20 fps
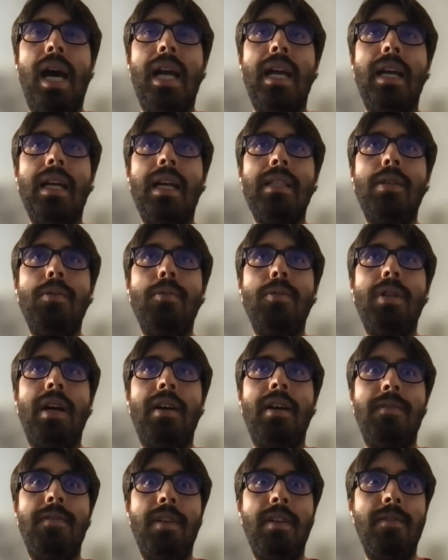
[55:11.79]
I guess it would
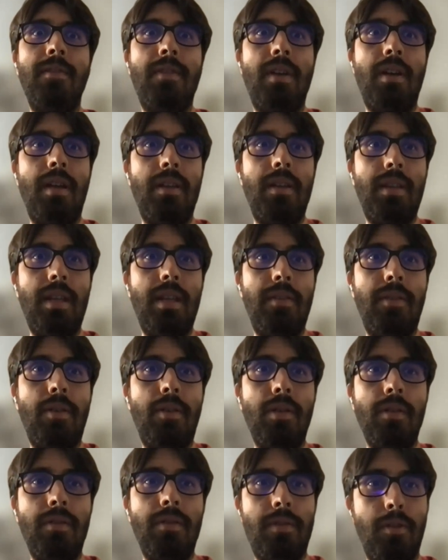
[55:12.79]
have been very
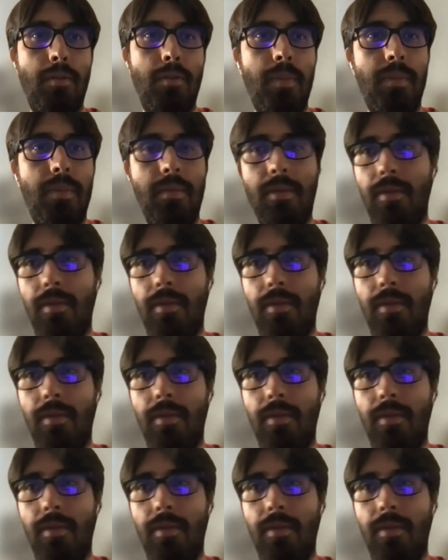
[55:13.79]
difficult for,